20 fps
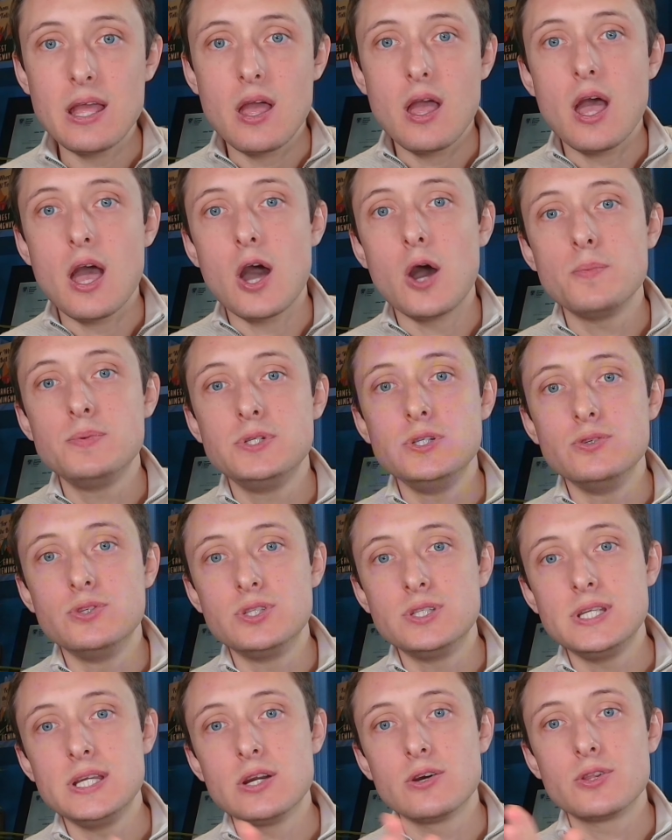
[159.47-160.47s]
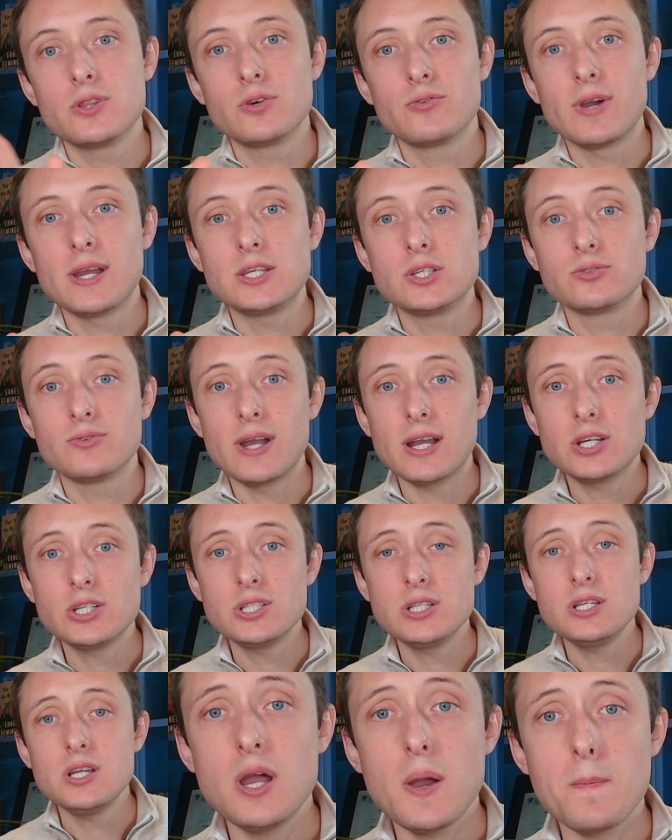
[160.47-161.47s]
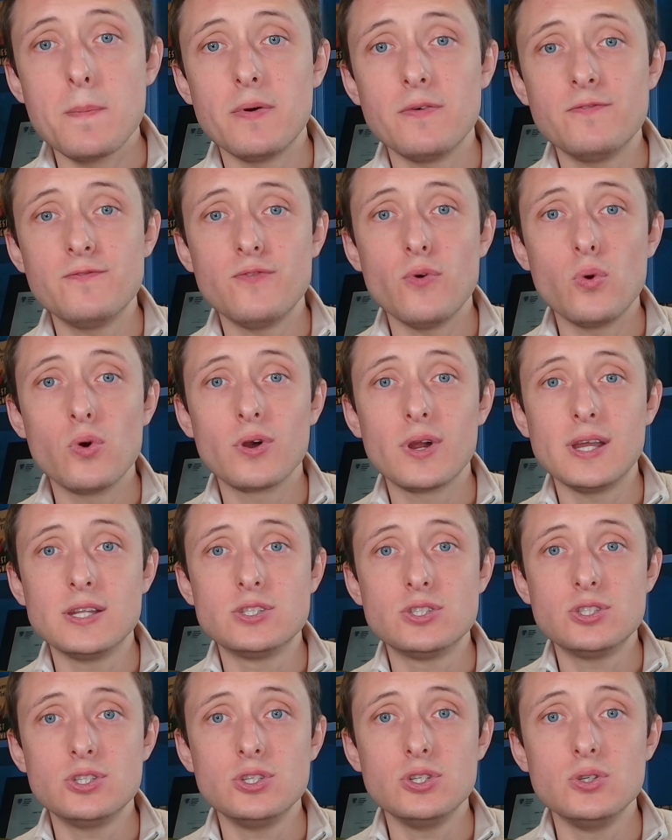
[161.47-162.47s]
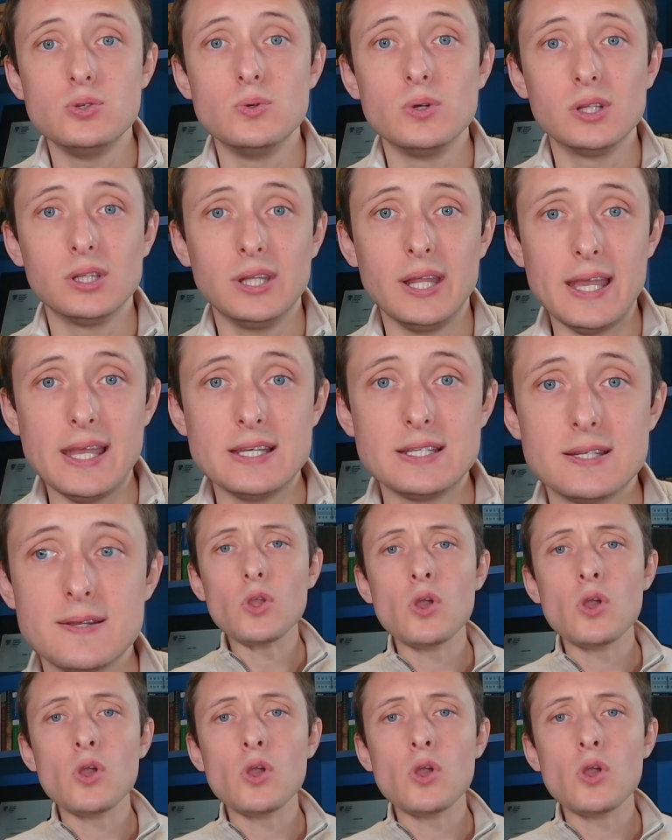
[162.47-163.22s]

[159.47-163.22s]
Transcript: helps you steer in the right direction before it's too late.